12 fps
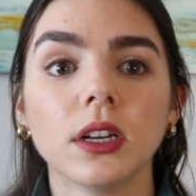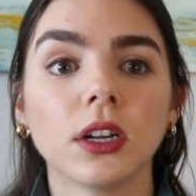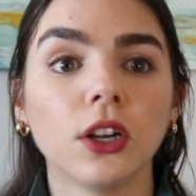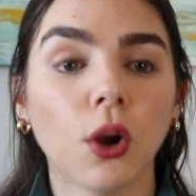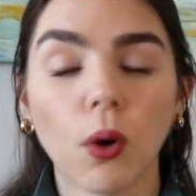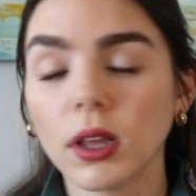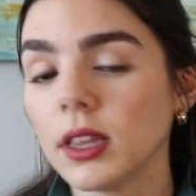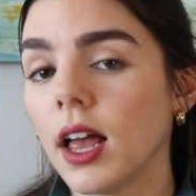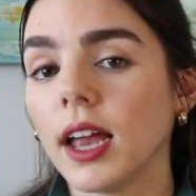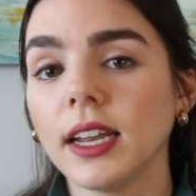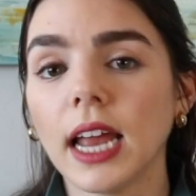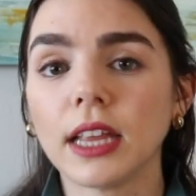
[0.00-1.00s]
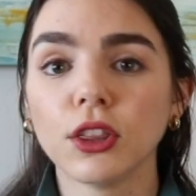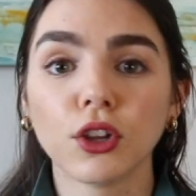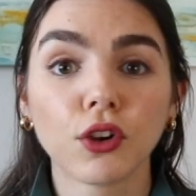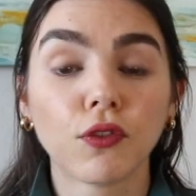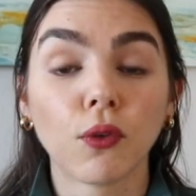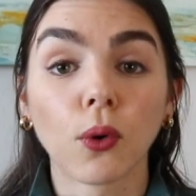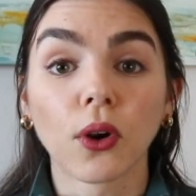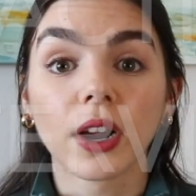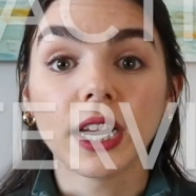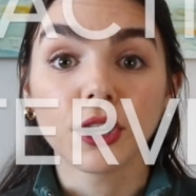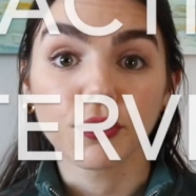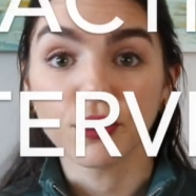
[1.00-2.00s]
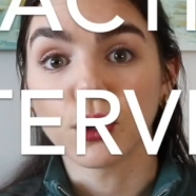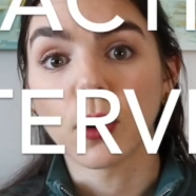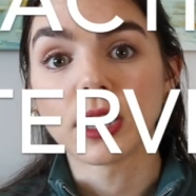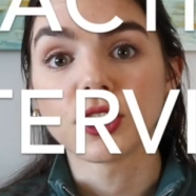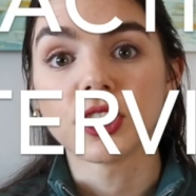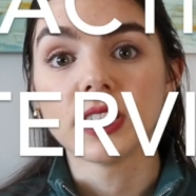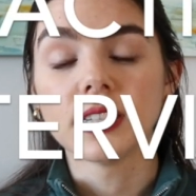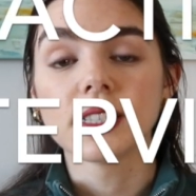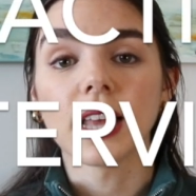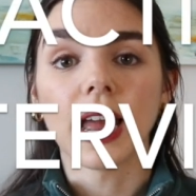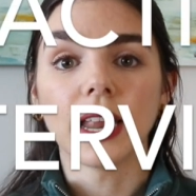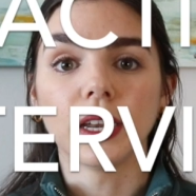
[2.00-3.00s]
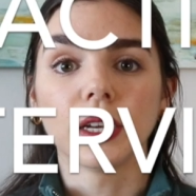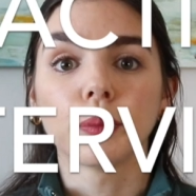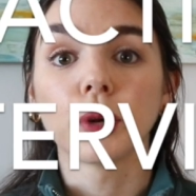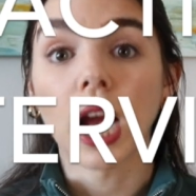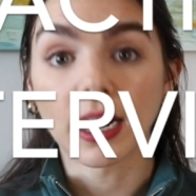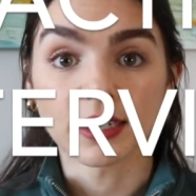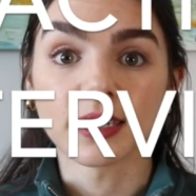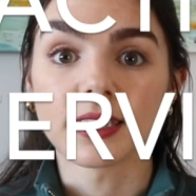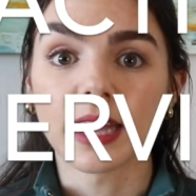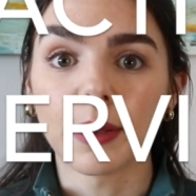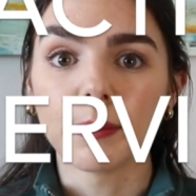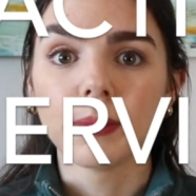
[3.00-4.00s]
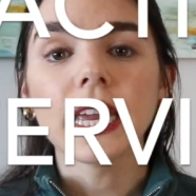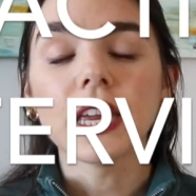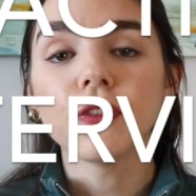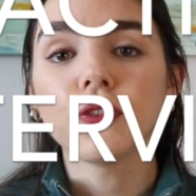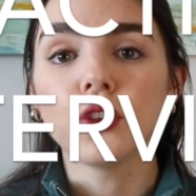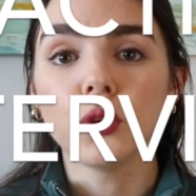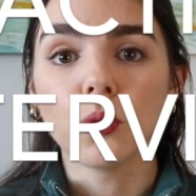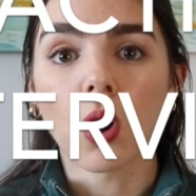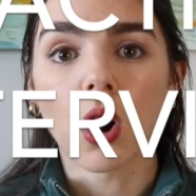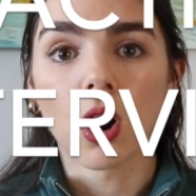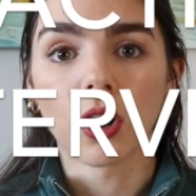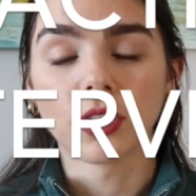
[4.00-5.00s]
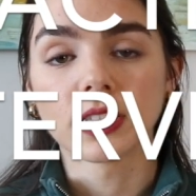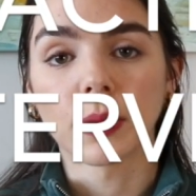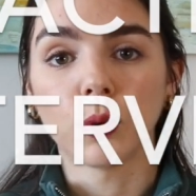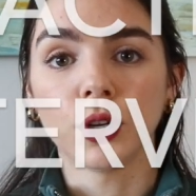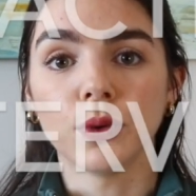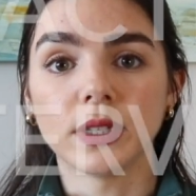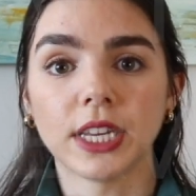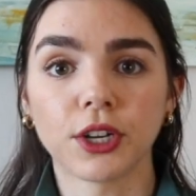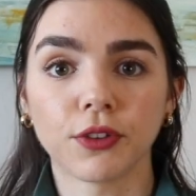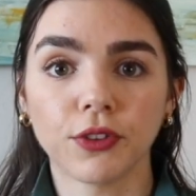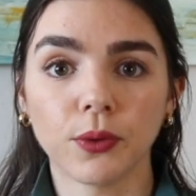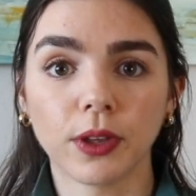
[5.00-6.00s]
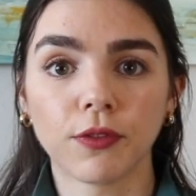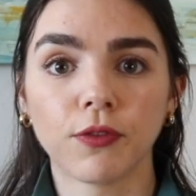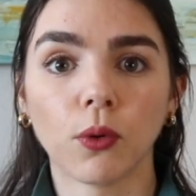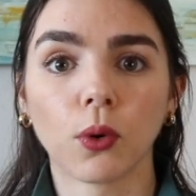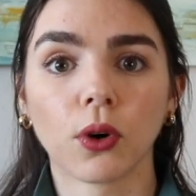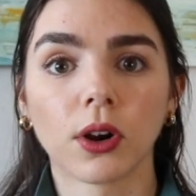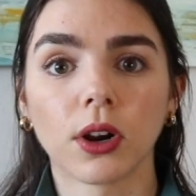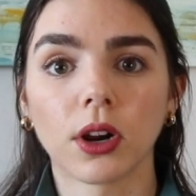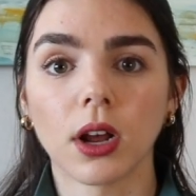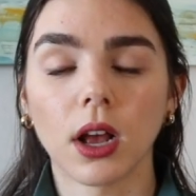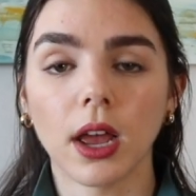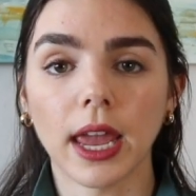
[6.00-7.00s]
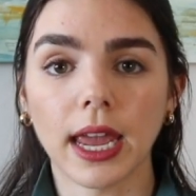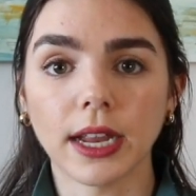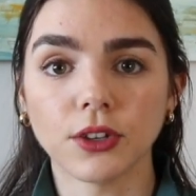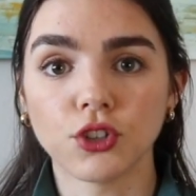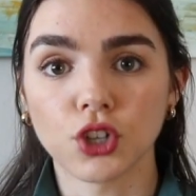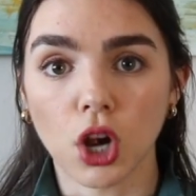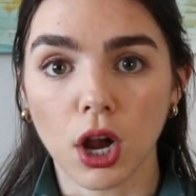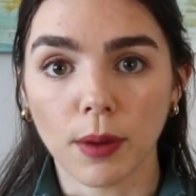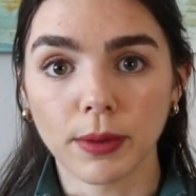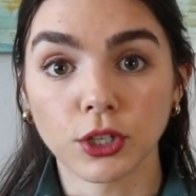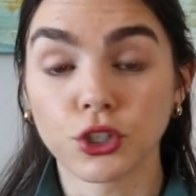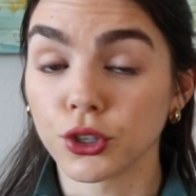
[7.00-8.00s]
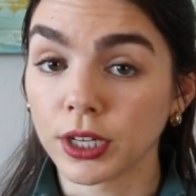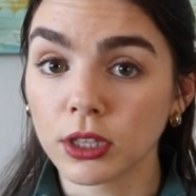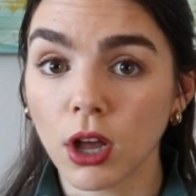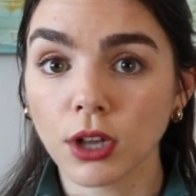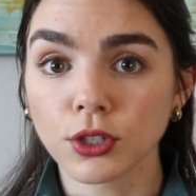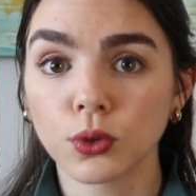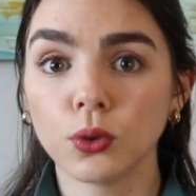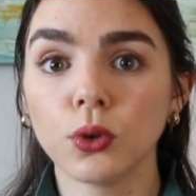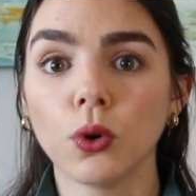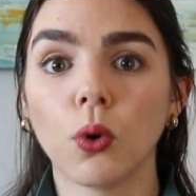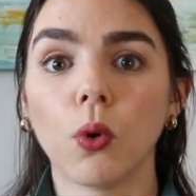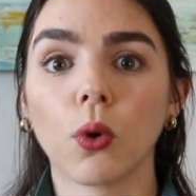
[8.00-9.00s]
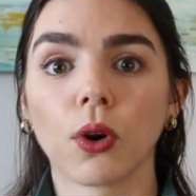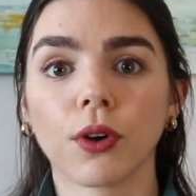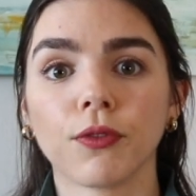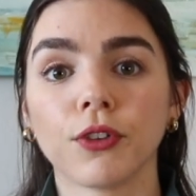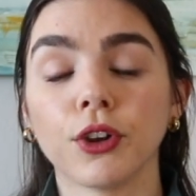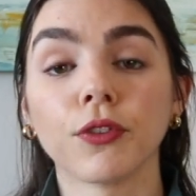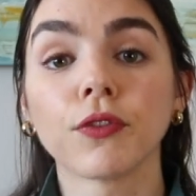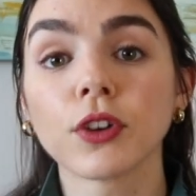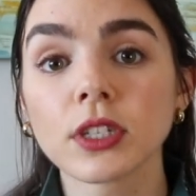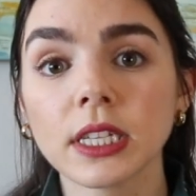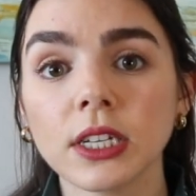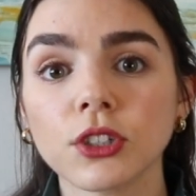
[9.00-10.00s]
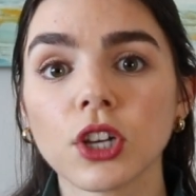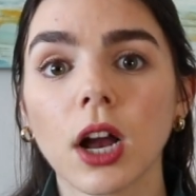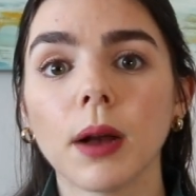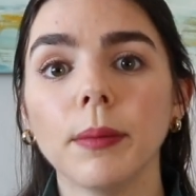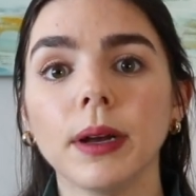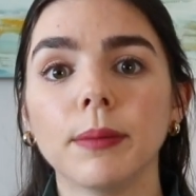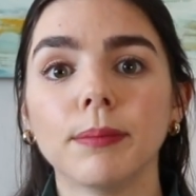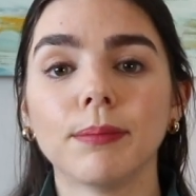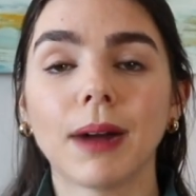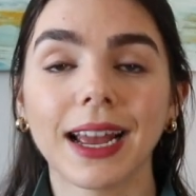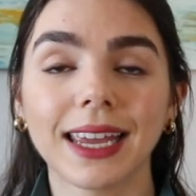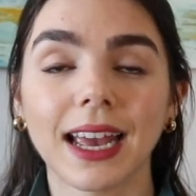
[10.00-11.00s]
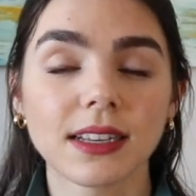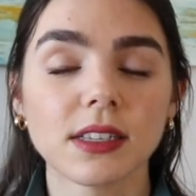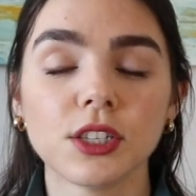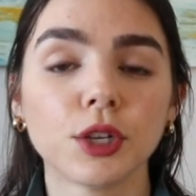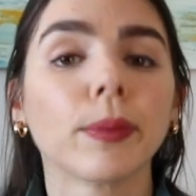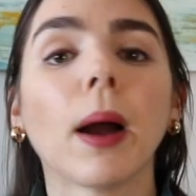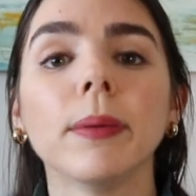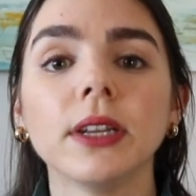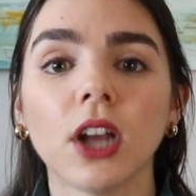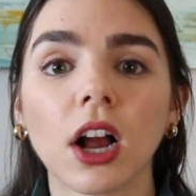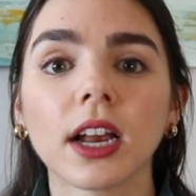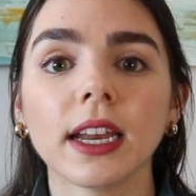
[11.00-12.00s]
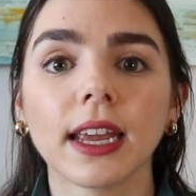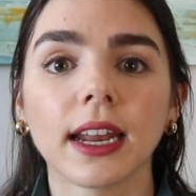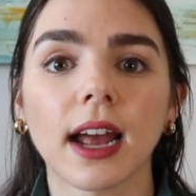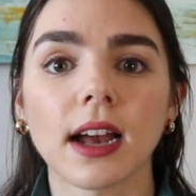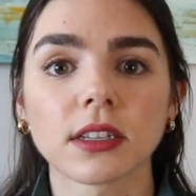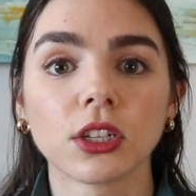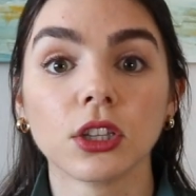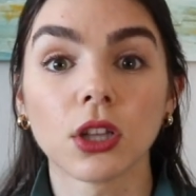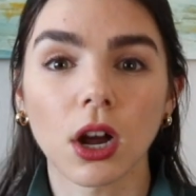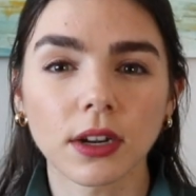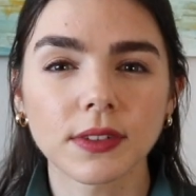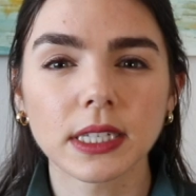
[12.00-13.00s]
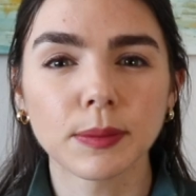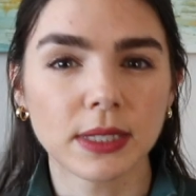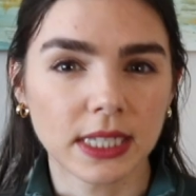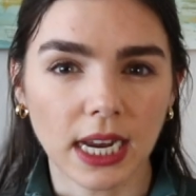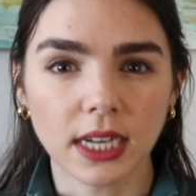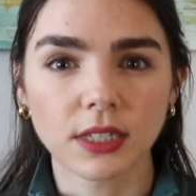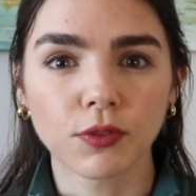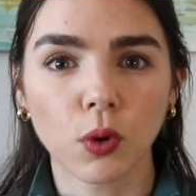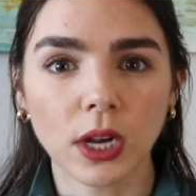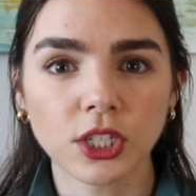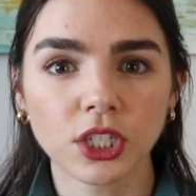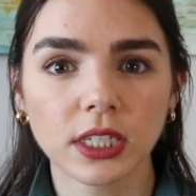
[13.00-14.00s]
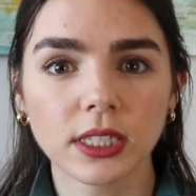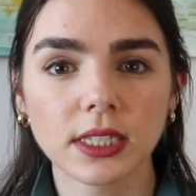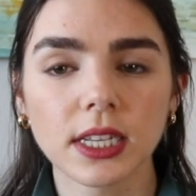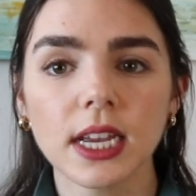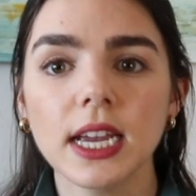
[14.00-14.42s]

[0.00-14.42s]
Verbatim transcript: go online and look for interview questions and practice them. If you are someone who is interviewing for a job during law school or for your first legal job, my guess is you're probably not going to get asked a lot of substantive questions.